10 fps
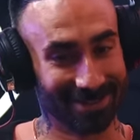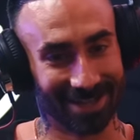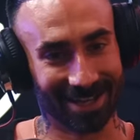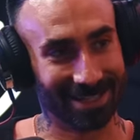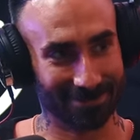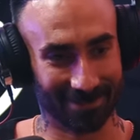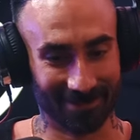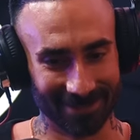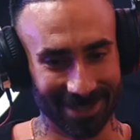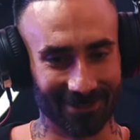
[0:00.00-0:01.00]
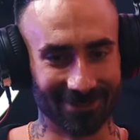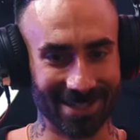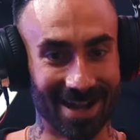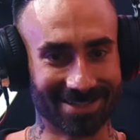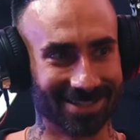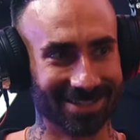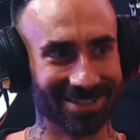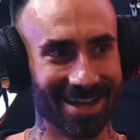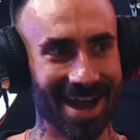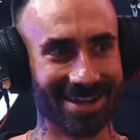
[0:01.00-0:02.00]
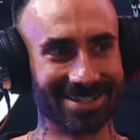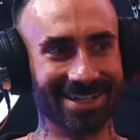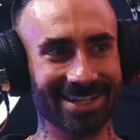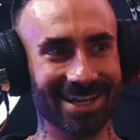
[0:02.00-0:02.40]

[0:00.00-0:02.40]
you got to keep him, you know, toxically attached.